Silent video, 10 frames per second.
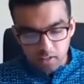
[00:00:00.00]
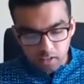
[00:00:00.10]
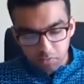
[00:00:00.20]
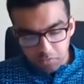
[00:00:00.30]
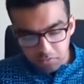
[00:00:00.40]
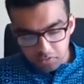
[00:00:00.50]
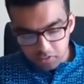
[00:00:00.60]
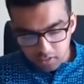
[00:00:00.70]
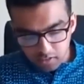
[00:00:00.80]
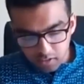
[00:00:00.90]
That's for
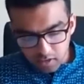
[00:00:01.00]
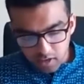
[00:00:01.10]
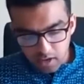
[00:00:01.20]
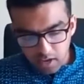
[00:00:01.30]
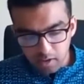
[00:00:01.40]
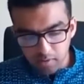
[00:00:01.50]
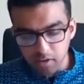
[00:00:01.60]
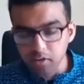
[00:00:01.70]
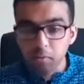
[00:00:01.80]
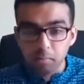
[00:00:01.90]
Shannon,
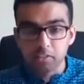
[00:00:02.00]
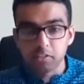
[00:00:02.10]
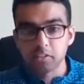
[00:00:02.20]
and I'll come back